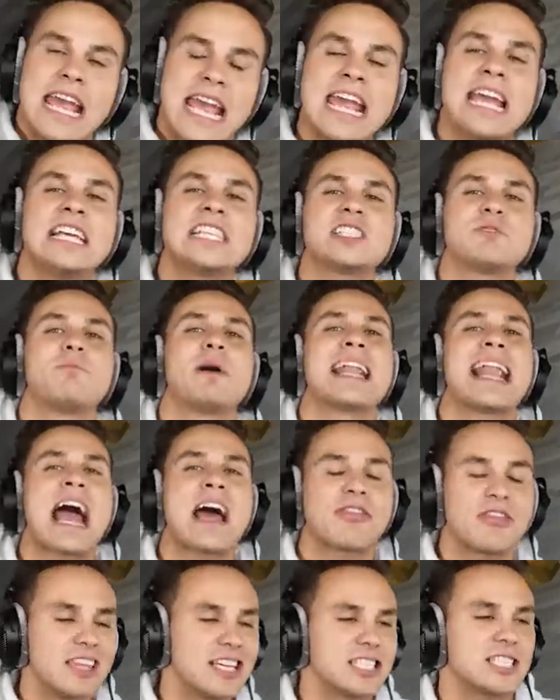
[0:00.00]
He's been
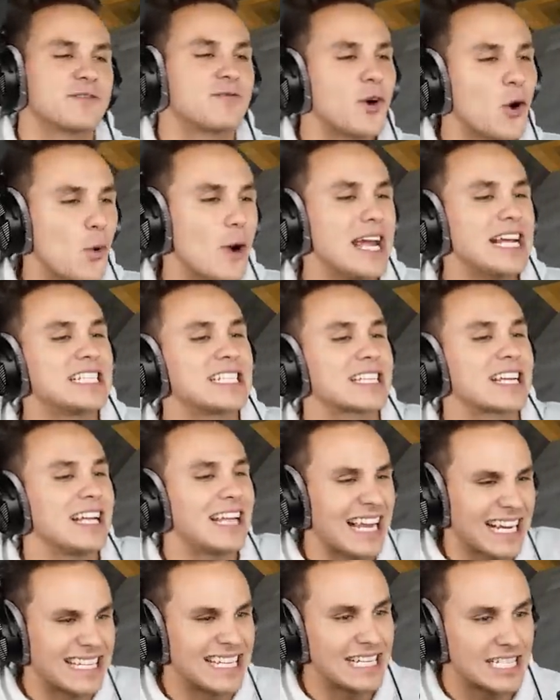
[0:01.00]
at this for weeks
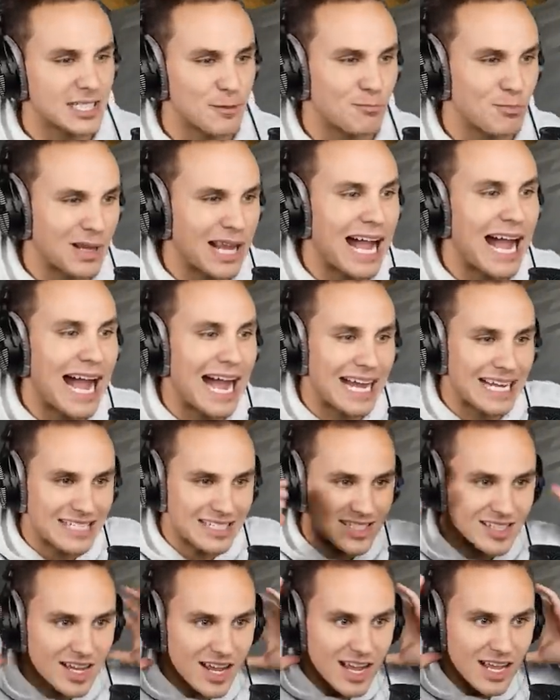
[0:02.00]
collecting
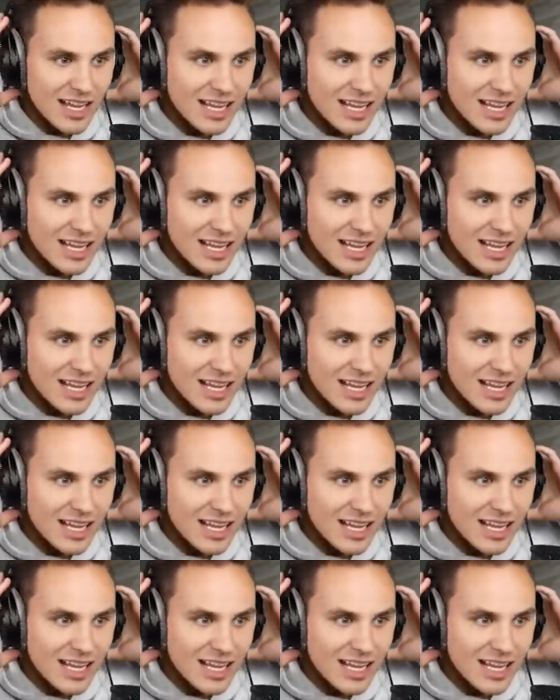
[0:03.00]
supplies.